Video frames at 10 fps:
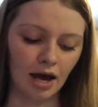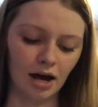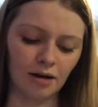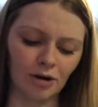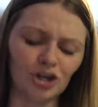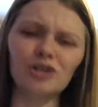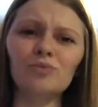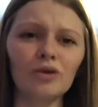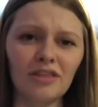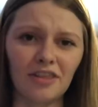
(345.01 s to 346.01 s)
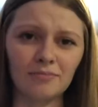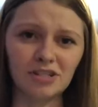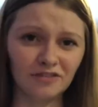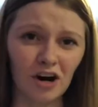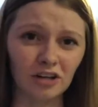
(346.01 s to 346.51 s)
A good rule of thumb to
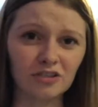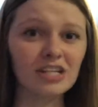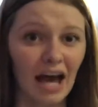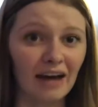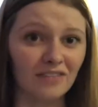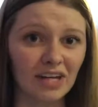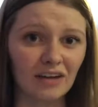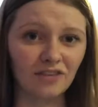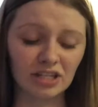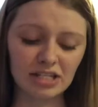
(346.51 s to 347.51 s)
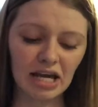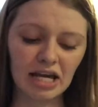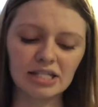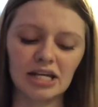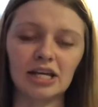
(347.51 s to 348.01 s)
follow to advocate for these
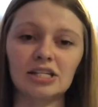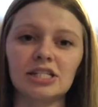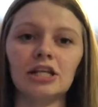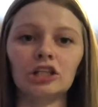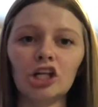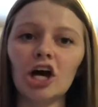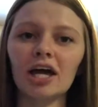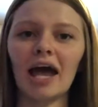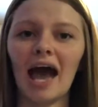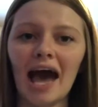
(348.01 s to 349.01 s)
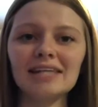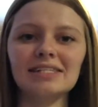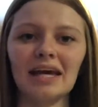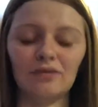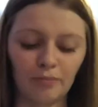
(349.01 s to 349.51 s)
kids is the look,
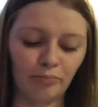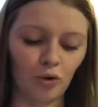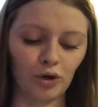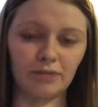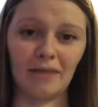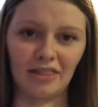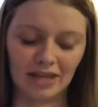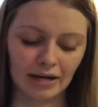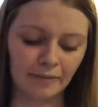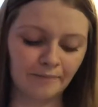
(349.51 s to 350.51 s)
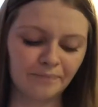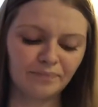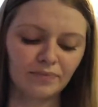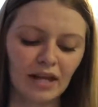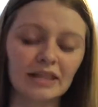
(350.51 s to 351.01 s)
ask, and report method.
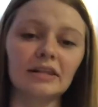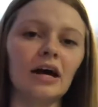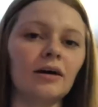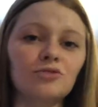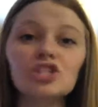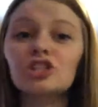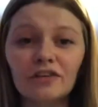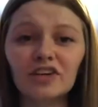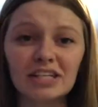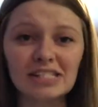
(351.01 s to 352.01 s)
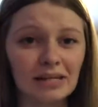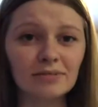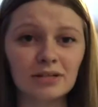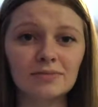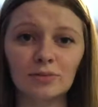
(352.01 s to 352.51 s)
Just look for these
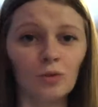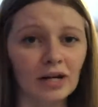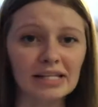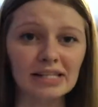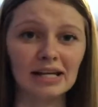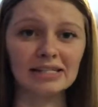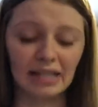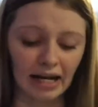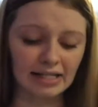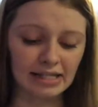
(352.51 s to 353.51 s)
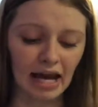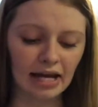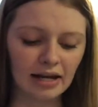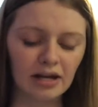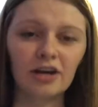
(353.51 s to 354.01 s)
symptoms and warning signs that I
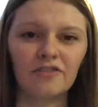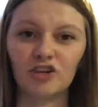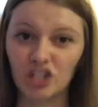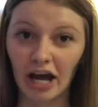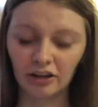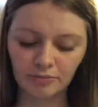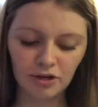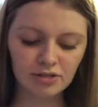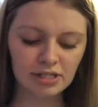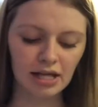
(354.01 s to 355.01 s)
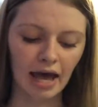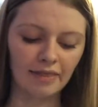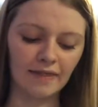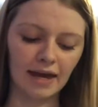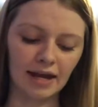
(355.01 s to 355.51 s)
said for child abuse,
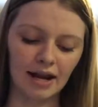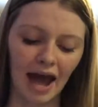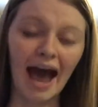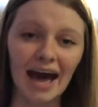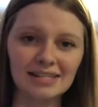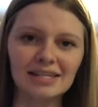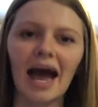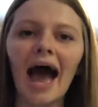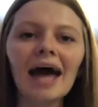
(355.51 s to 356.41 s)
and then ask